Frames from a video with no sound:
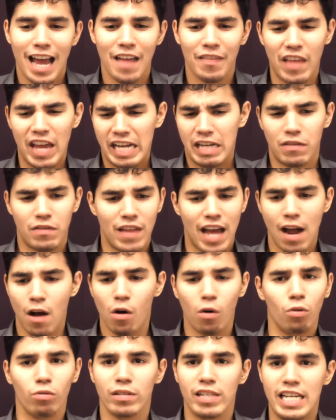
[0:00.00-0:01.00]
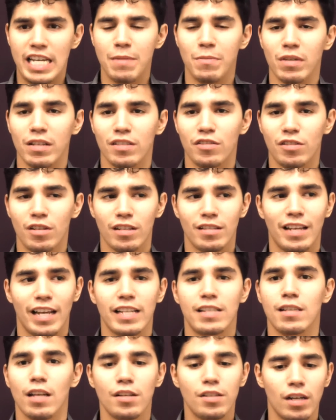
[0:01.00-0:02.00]
and like that whole team is just
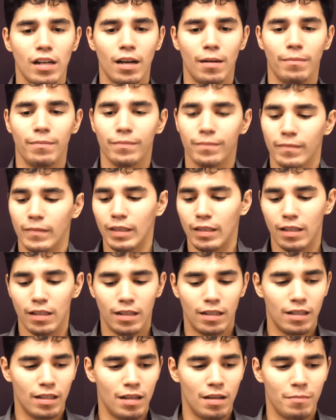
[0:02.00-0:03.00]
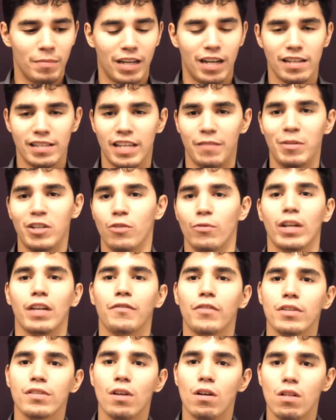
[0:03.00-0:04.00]
it's such a um, because they've been doing
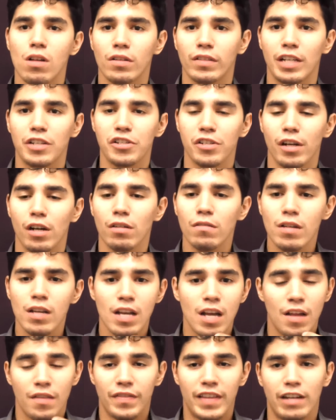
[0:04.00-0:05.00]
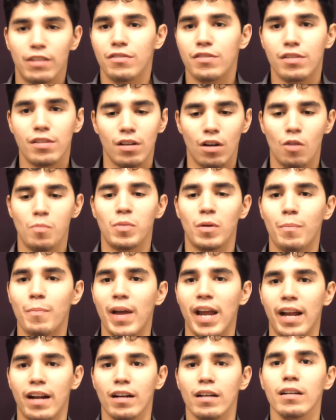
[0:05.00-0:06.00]
it for so long, that show, they're so
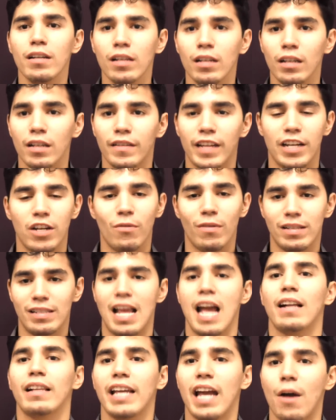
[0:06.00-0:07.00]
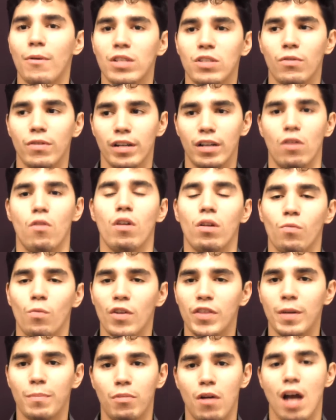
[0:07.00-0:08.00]
prepared. They know exactly how it's going to go and
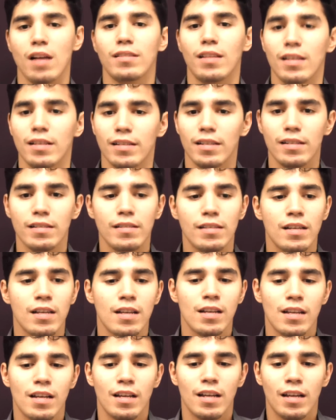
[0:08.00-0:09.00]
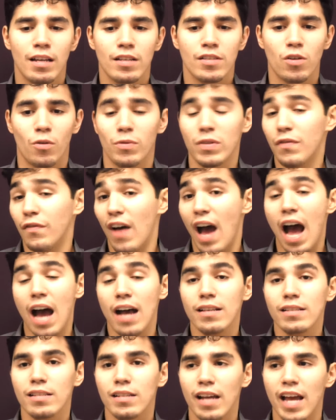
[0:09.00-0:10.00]
what the process is. Mm-hmm. So it was
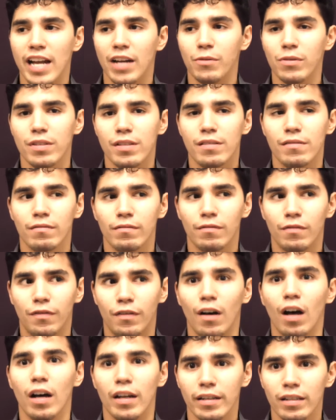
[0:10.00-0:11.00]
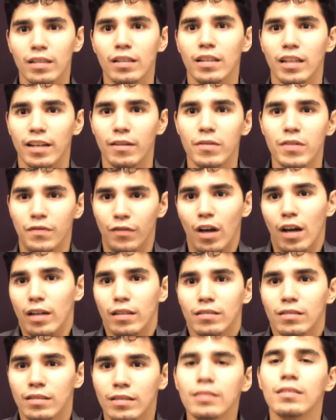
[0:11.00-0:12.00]
fast and it was fun. It was fun.